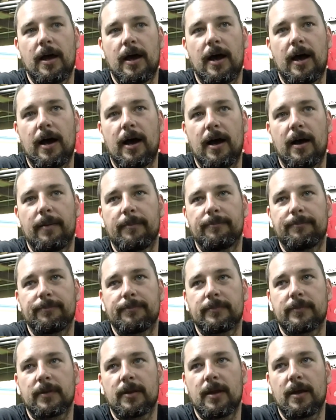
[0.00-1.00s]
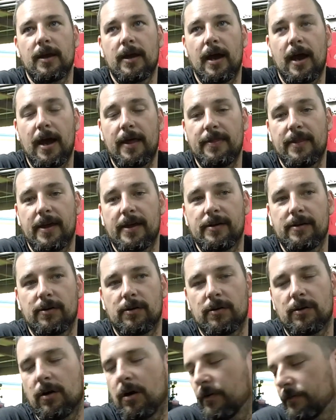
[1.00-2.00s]
And then
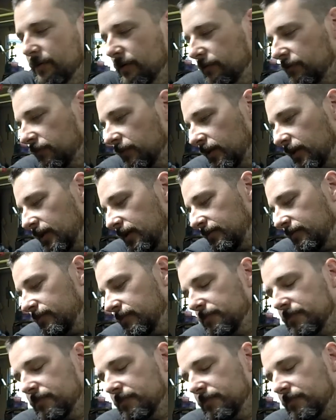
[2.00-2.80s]
obviously